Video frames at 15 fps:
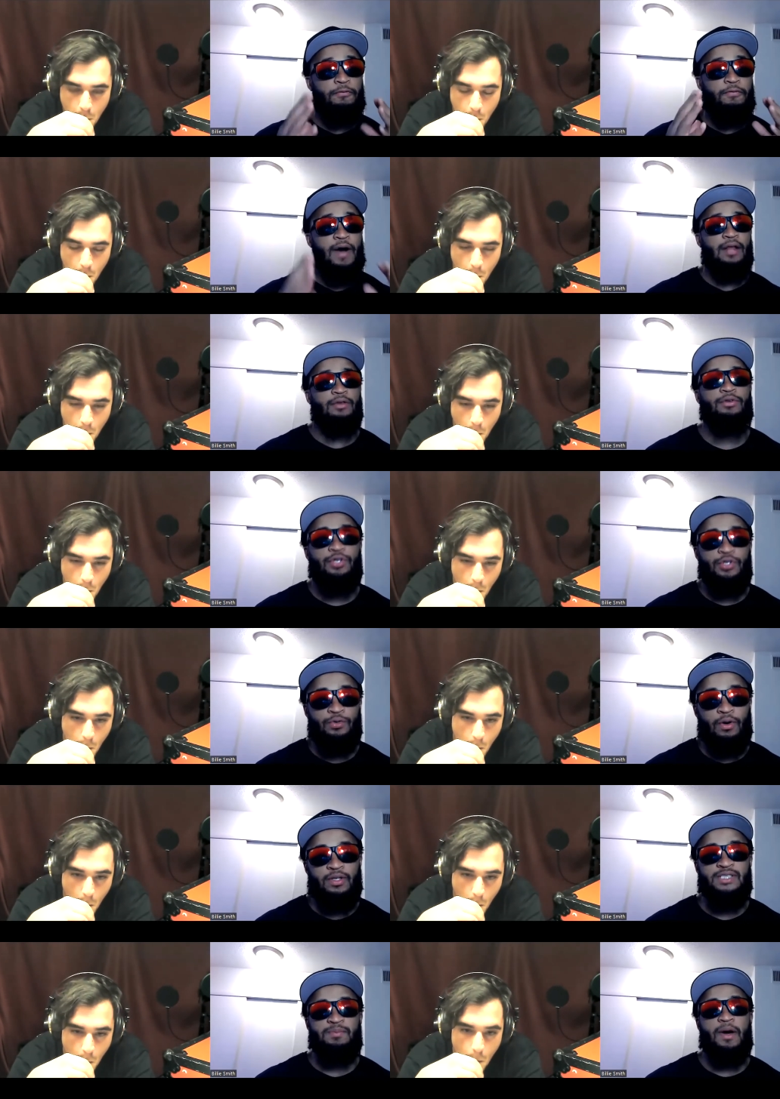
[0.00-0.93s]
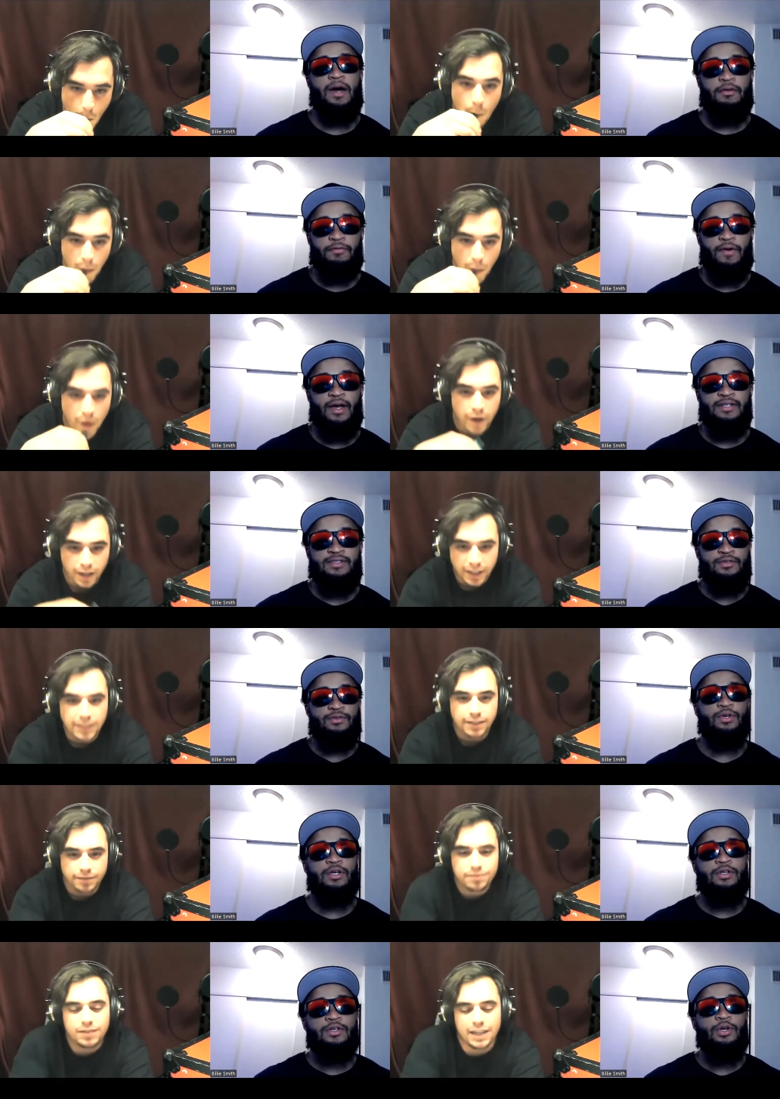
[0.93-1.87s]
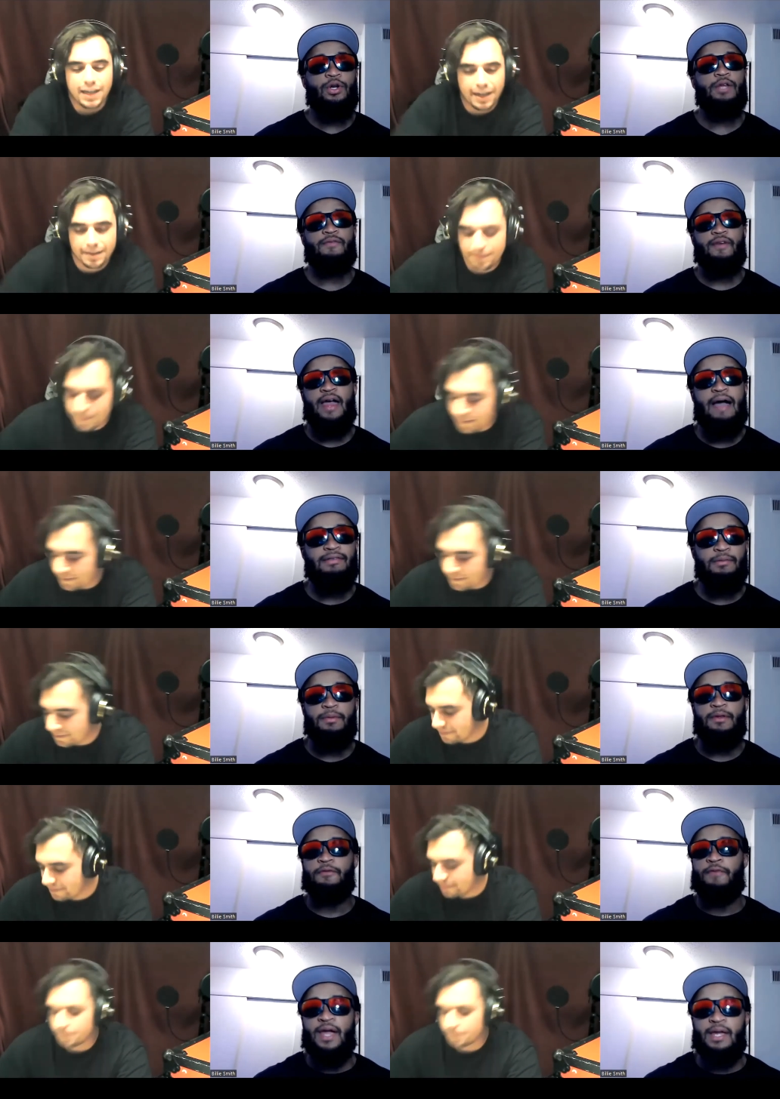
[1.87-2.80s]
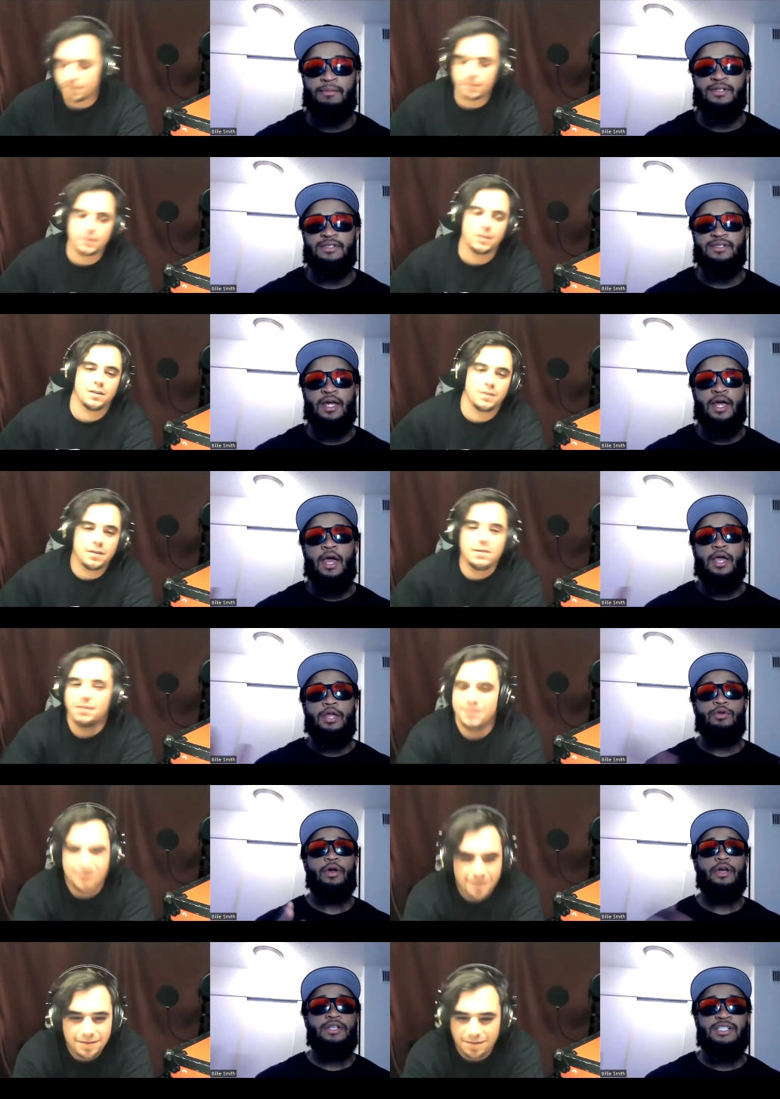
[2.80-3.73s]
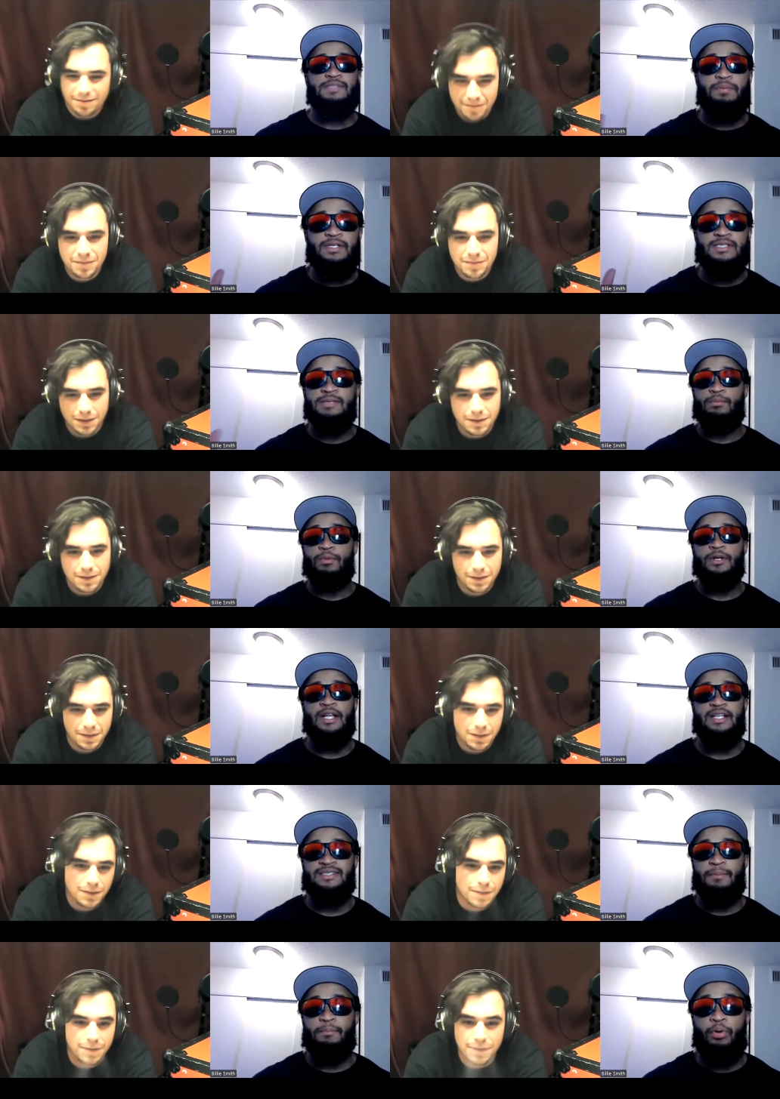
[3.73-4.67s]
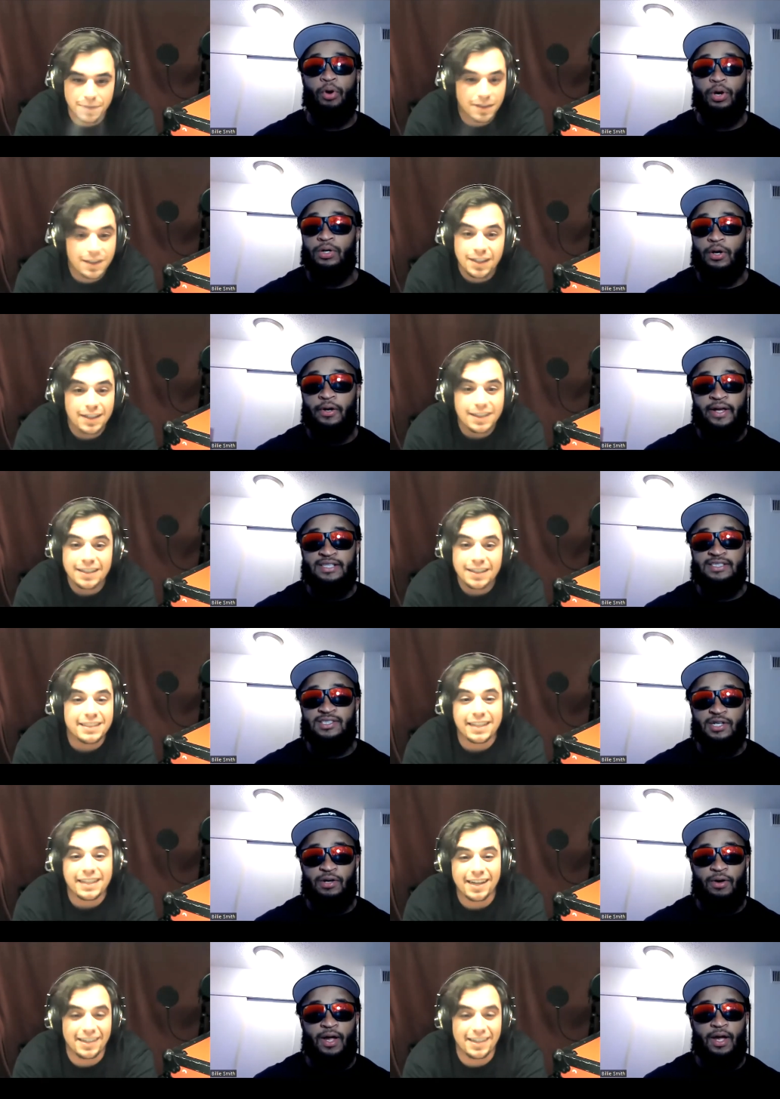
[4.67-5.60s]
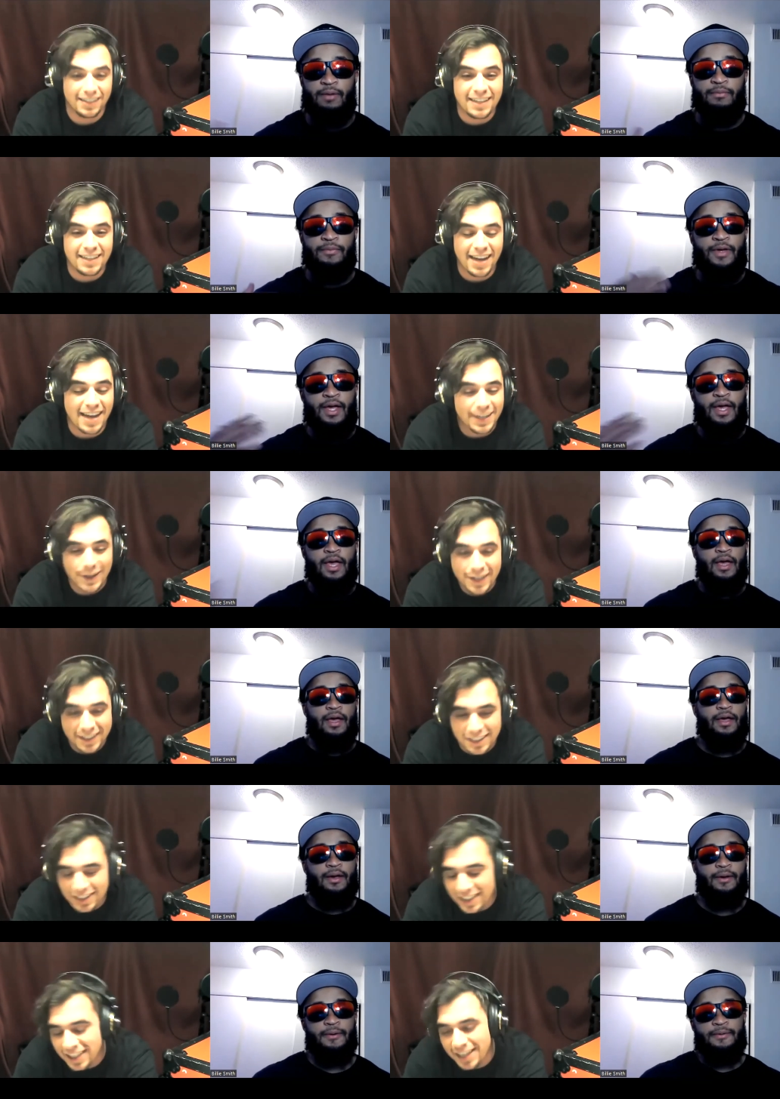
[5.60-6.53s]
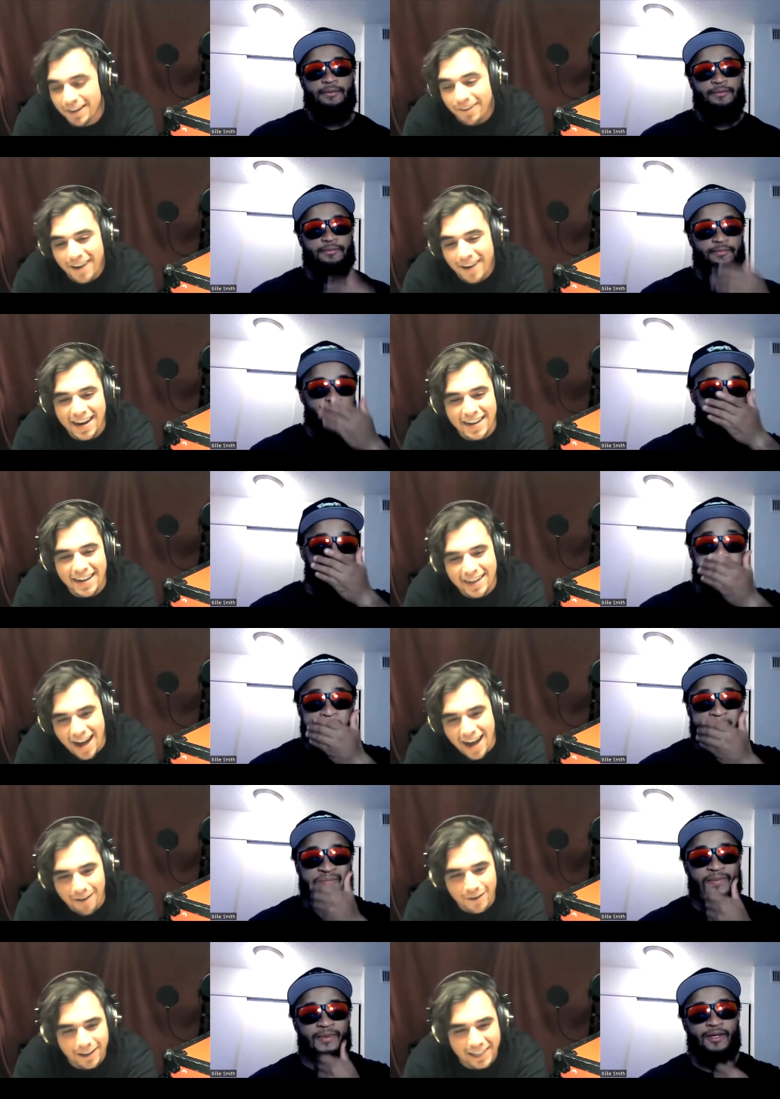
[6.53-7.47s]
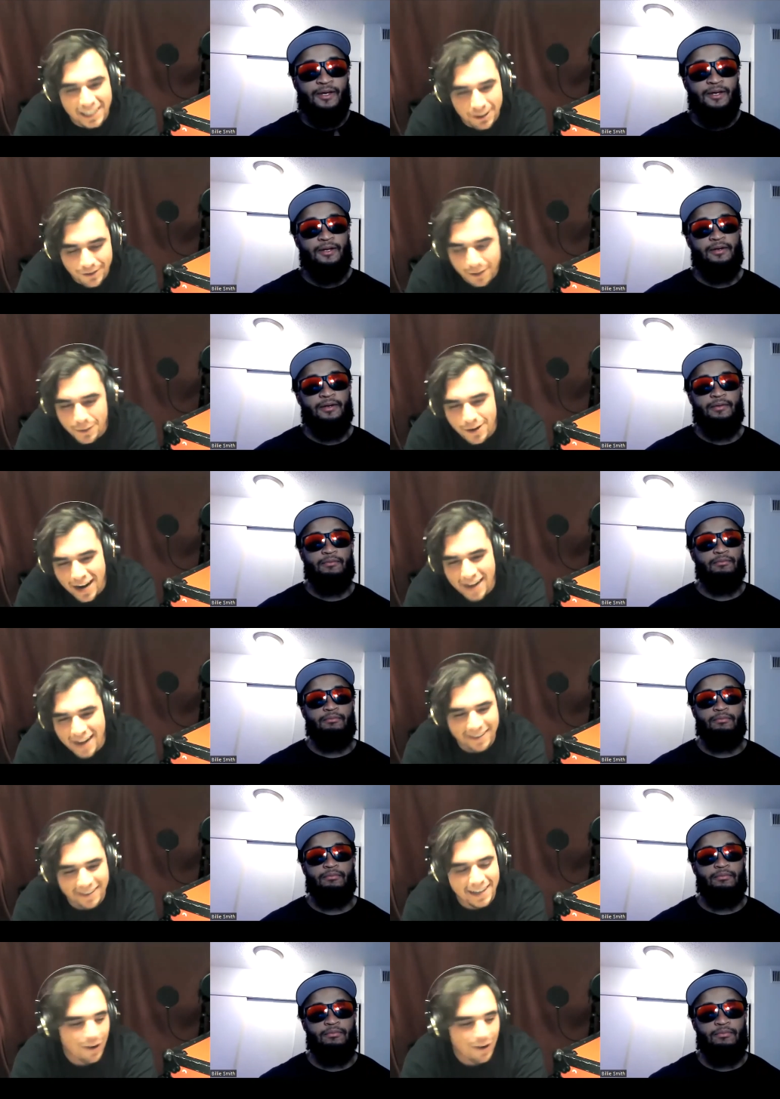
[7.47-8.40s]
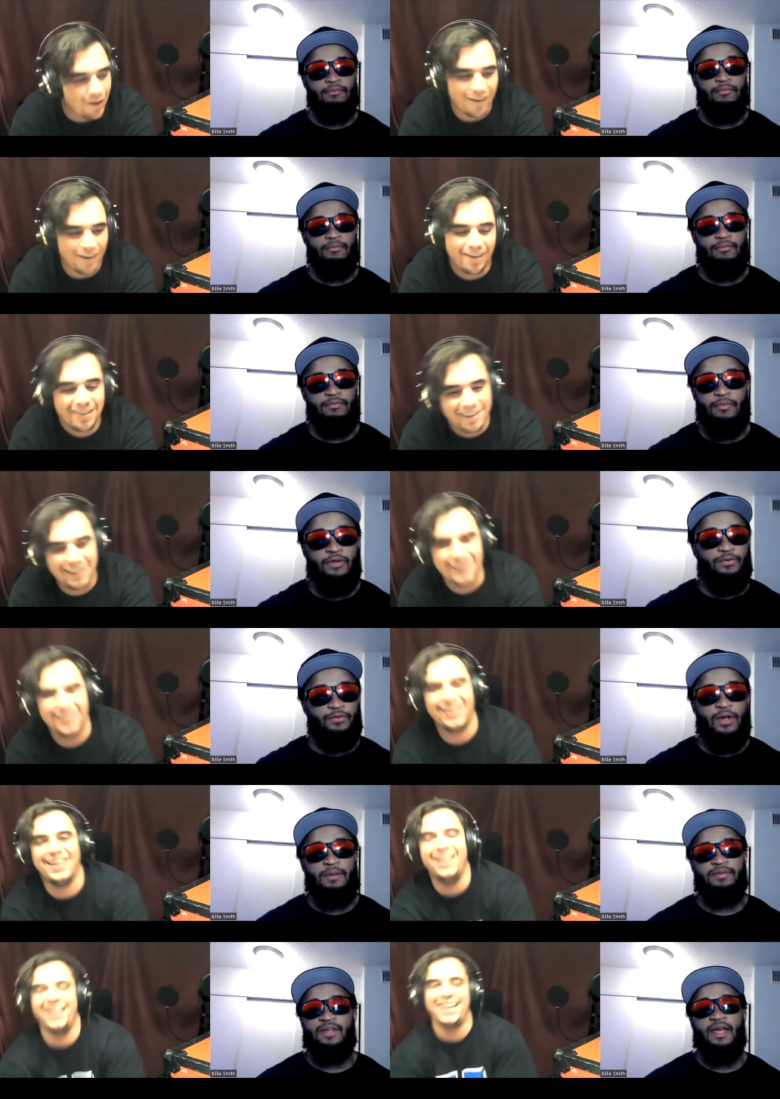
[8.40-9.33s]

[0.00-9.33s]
Speaker 1: follow you on Spotify. So you can yeah. you don't even have to be famous you could just be someone that's important on Instagram. Yeah, you
Speaker 2: could just curate it and not really contribute anything at all. you know I'm